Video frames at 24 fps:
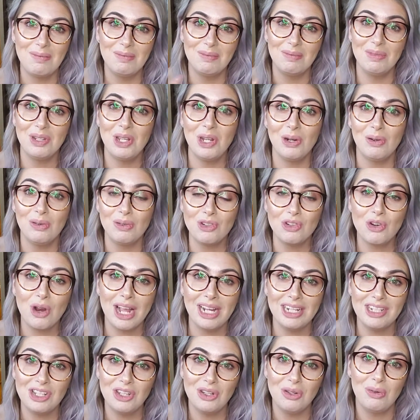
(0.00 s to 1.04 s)
you know, try
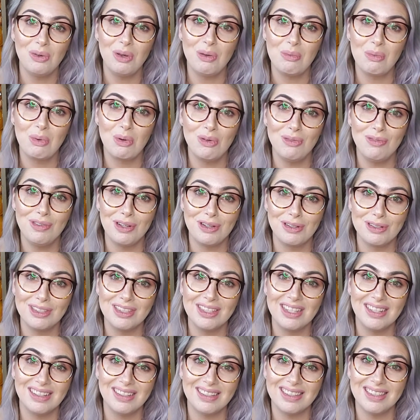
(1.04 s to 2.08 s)
to improve your
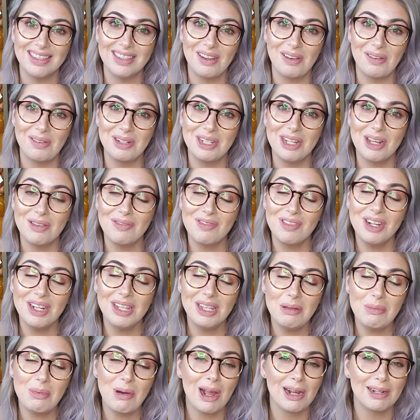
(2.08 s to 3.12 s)
skills. So
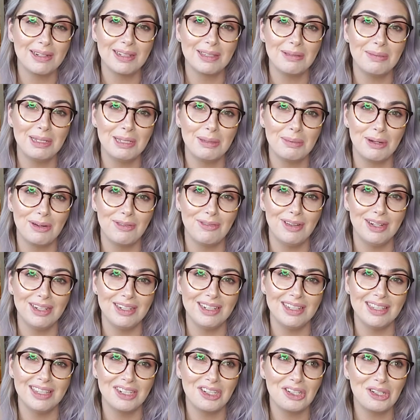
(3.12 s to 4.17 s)
definitely practice makes perfect.
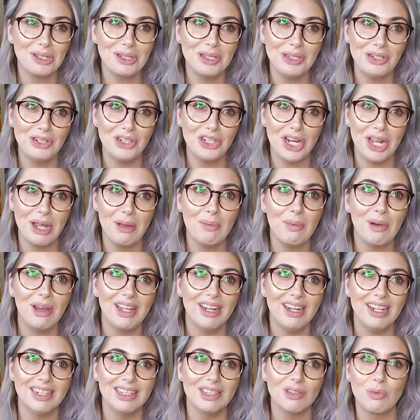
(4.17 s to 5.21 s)
It's such a cliche, but
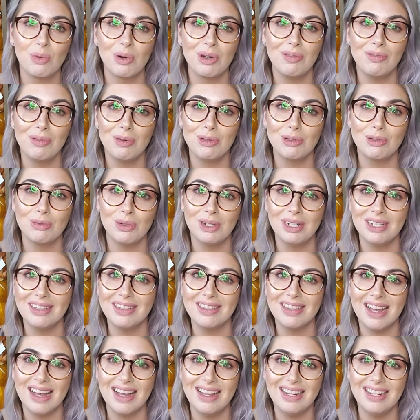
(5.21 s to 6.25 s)
it's one of those ones
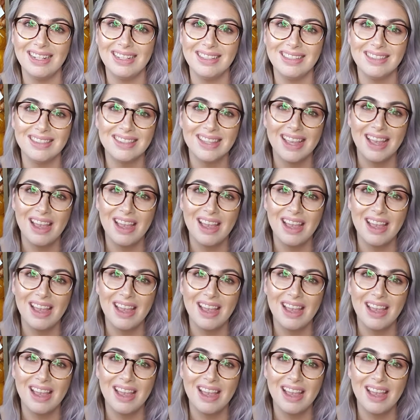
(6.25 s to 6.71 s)
that is